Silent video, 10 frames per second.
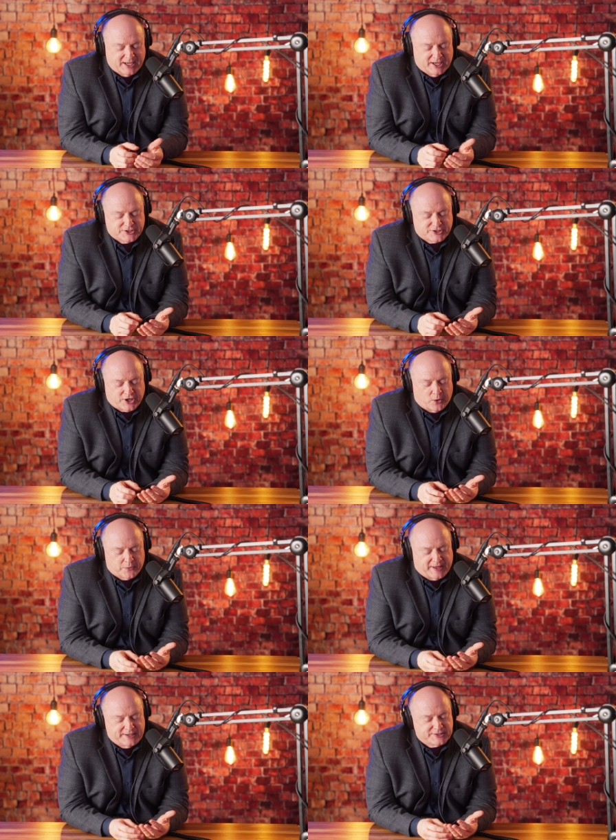Yep. So
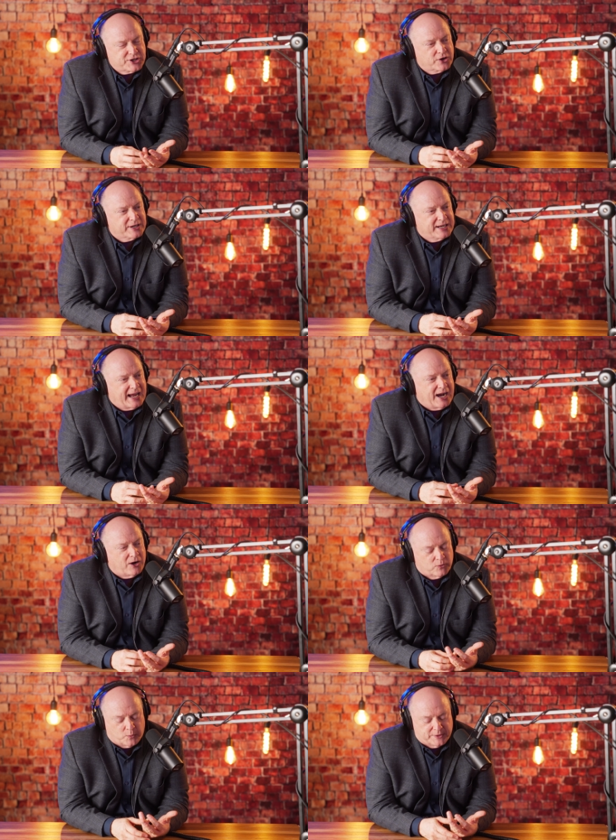they started
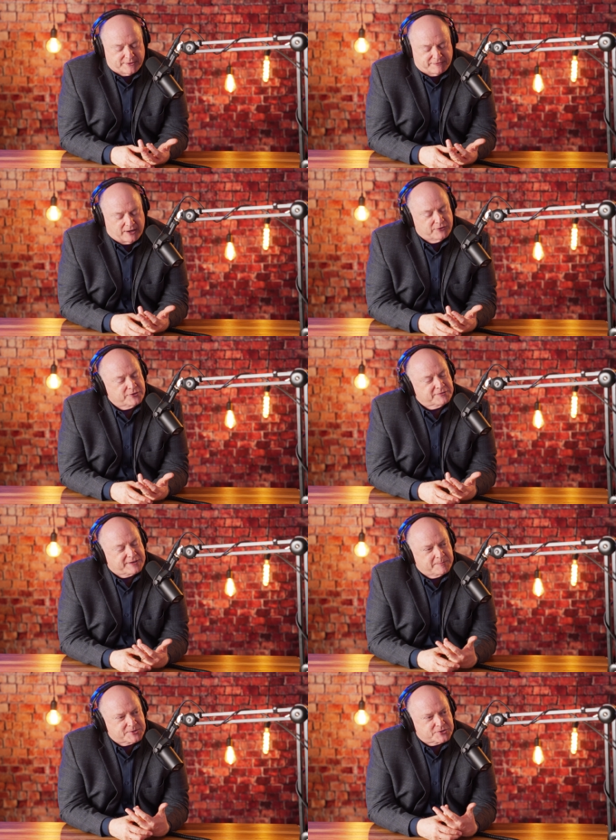out with the founder of
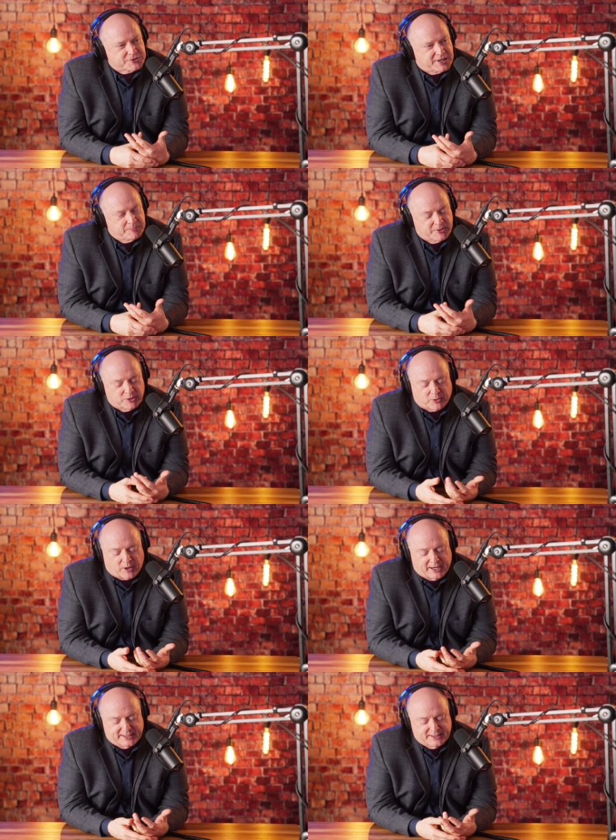Campus Crusade, Bill
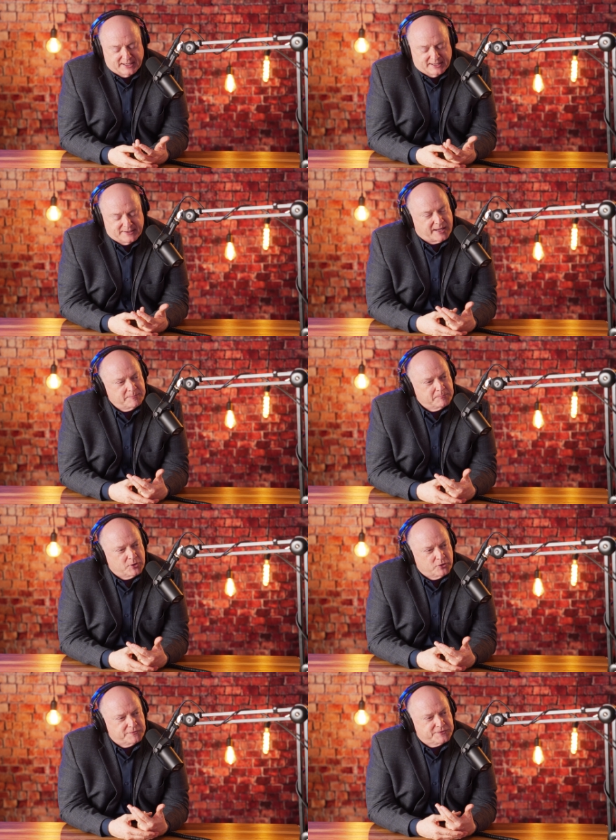Bright, nice. then
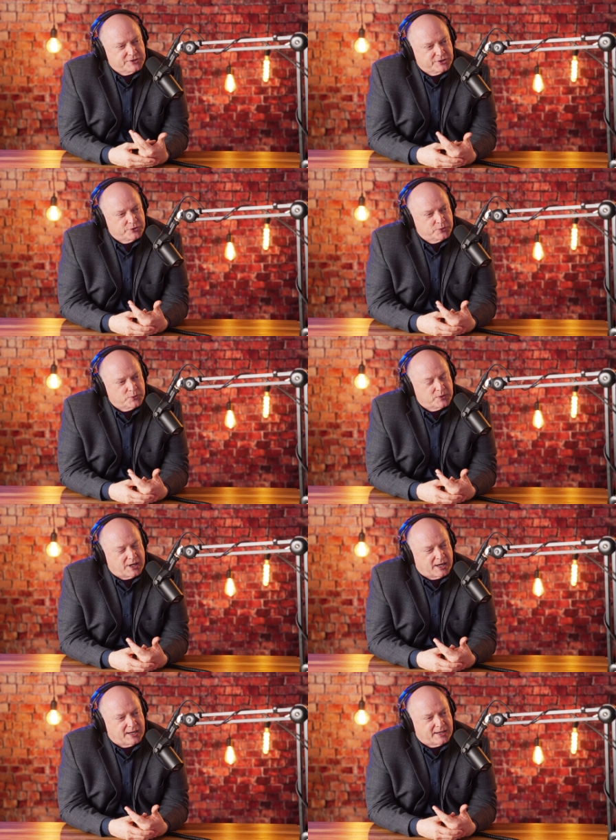moved to
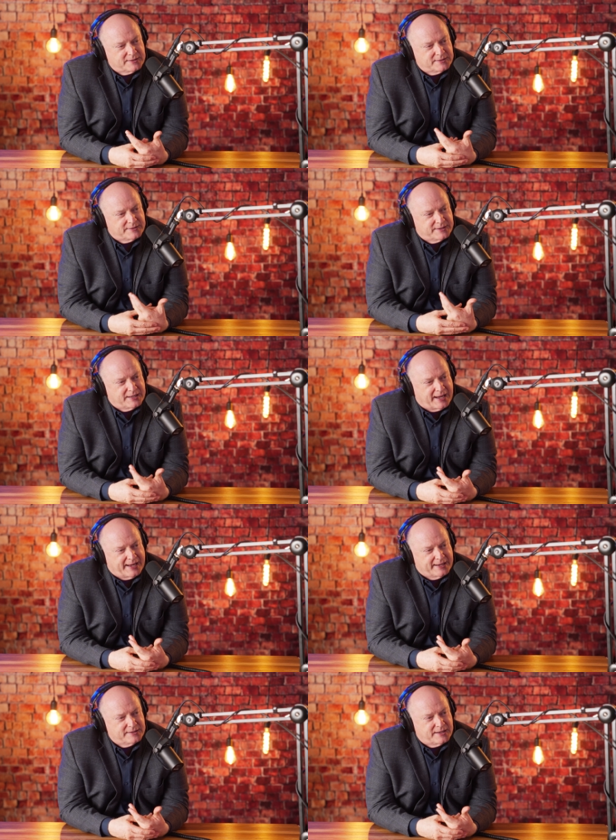uh, the
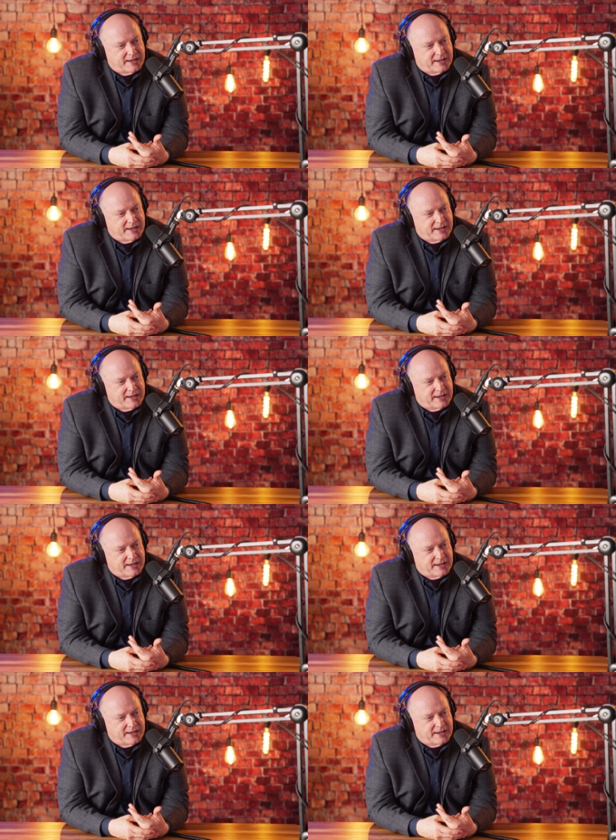a